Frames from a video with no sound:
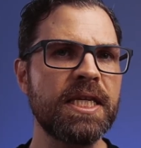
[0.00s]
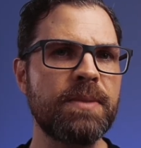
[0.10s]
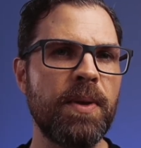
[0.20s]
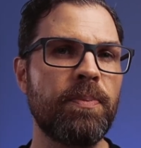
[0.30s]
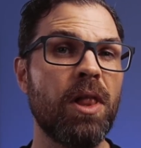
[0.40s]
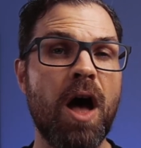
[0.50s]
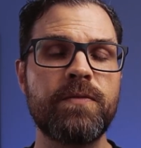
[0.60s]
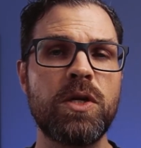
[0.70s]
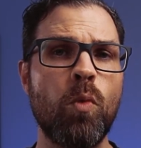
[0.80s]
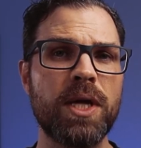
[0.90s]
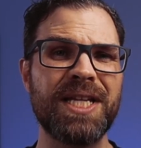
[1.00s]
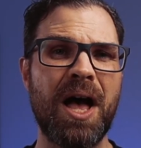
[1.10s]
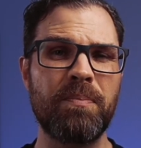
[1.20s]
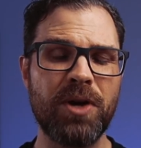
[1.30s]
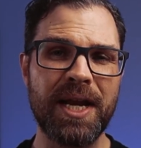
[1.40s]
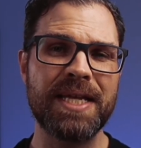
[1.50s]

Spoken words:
since people often want to upgrade